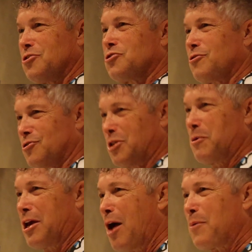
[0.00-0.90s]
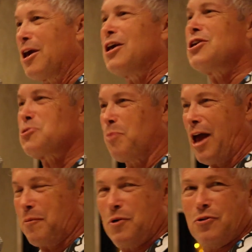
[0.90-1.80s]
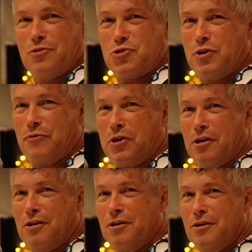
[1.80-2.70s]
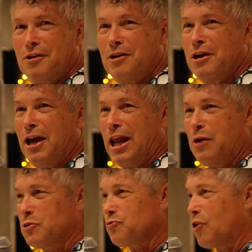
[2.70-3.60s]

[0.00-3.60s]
sent me a copy of his black belt certificate. And it was